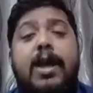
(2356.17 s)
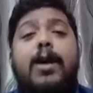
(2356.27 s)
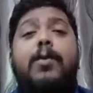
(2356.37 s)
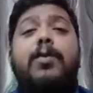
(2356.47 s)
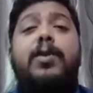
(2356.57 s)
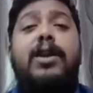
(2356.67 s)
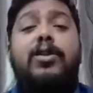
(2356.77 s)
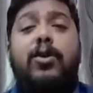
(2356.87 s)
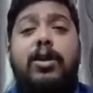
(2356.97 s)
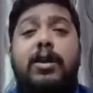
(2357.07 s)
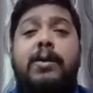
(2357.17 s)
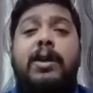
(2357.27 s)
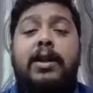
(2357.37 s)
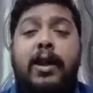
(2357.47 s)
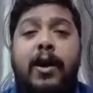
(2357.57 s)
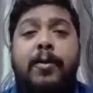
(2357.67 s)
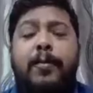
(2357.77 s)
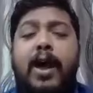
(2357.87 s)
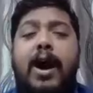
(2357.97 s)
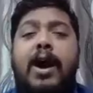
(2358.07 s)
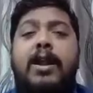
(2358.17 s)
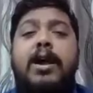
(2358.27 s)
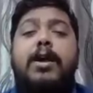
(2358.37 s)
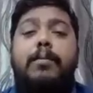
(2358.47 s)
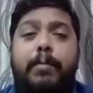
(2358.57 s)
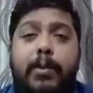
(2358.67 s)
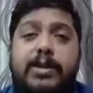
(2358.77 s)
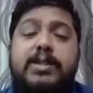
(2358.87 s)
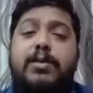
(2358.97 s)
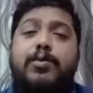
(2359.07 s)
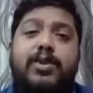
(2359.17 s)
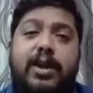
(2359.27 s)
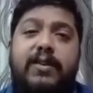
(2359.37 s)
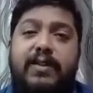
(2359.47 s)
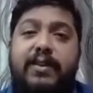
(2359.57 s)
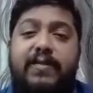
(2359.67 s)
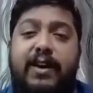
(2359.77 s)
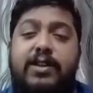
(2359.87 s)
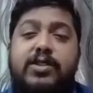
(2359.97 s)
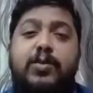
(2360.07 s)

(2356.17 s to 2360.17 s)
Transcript: What we are talking about now are personal productivity factors.